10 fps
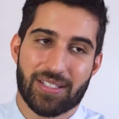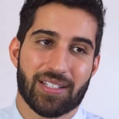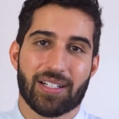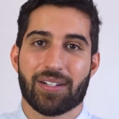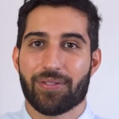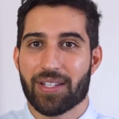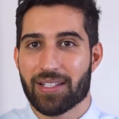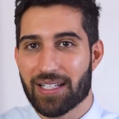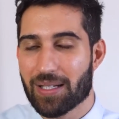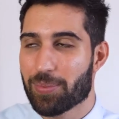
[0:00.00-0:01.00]
It's the kind of thing
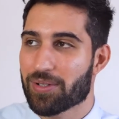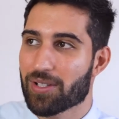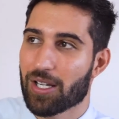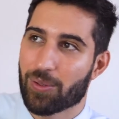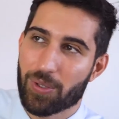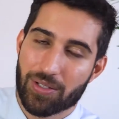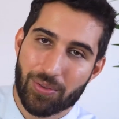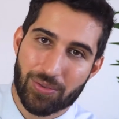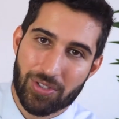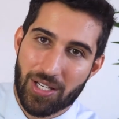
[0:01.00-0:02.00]
that happens when
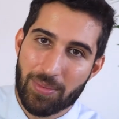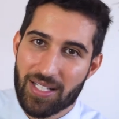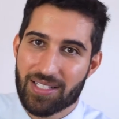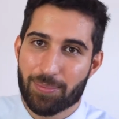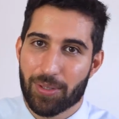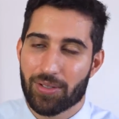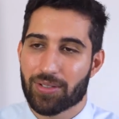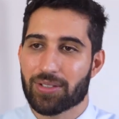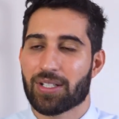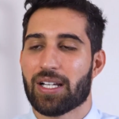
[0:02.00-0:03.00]
your chimney is
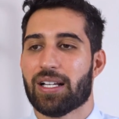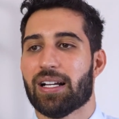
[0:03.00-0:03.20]
blocked